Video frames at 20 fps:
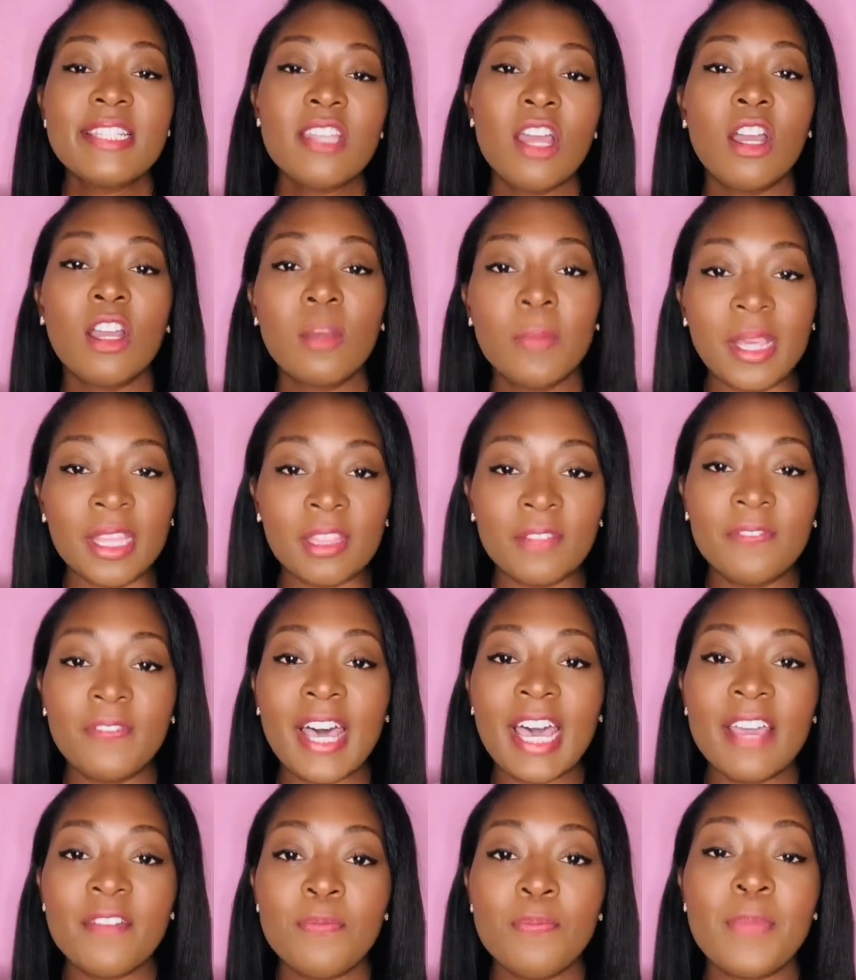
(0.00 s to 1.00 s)
talk about the
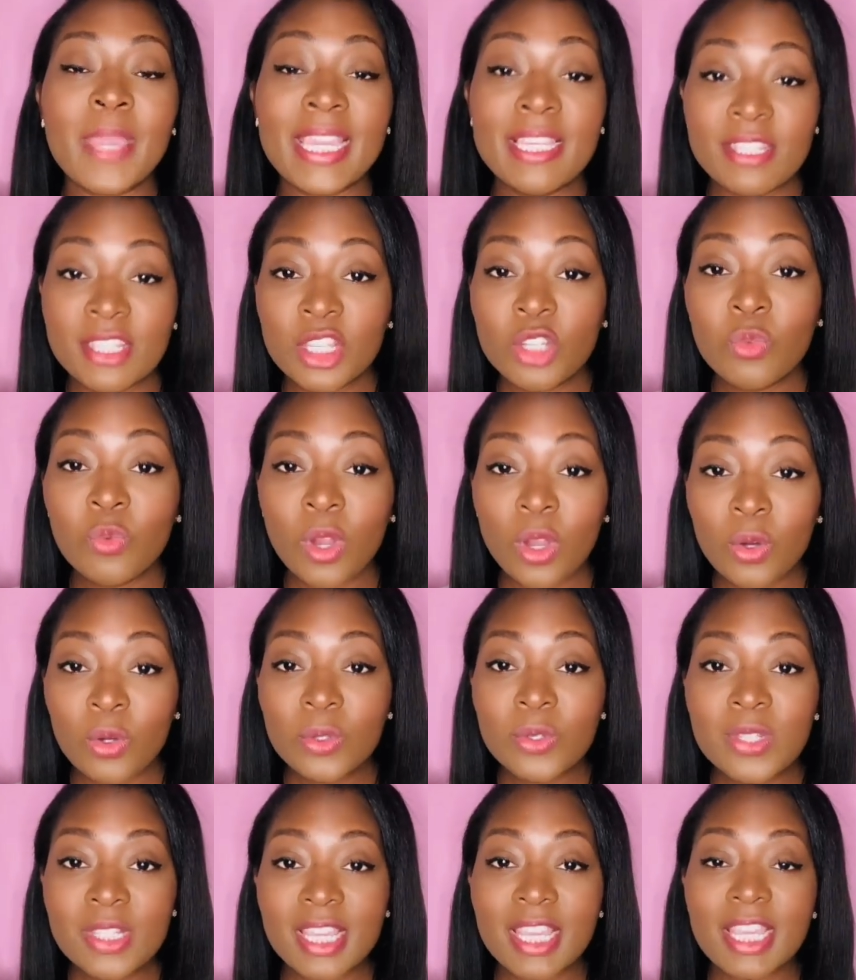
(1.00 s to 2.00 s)
5 basic
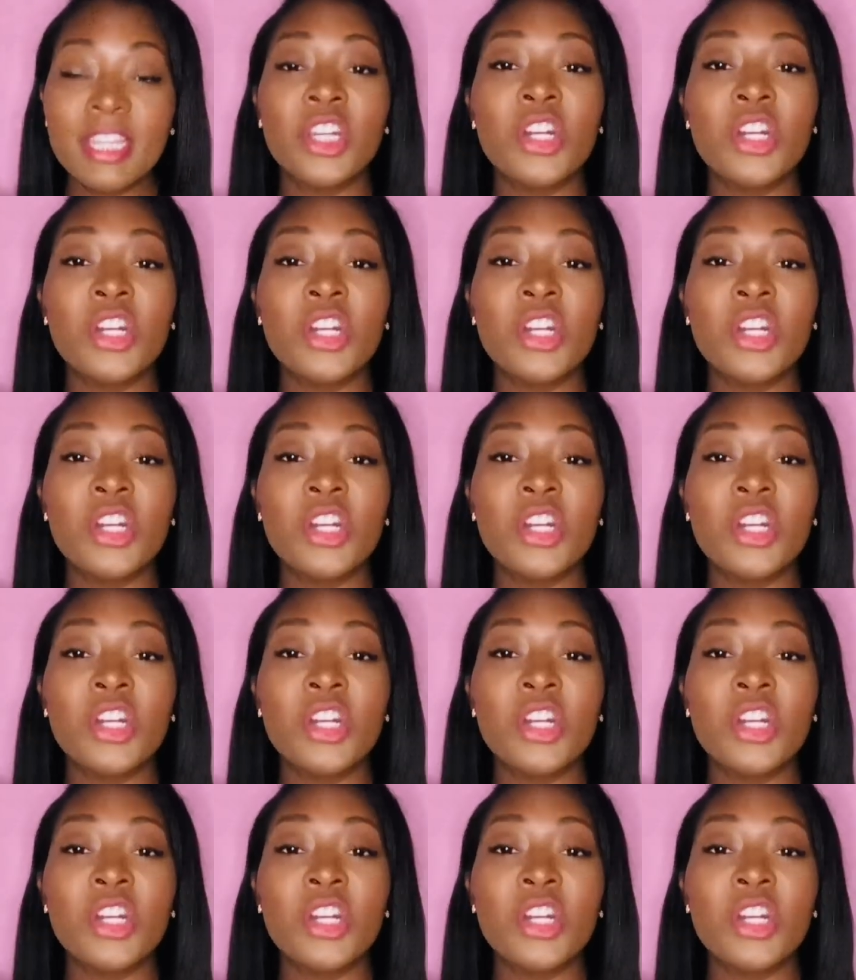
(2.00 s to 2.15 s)
roles in a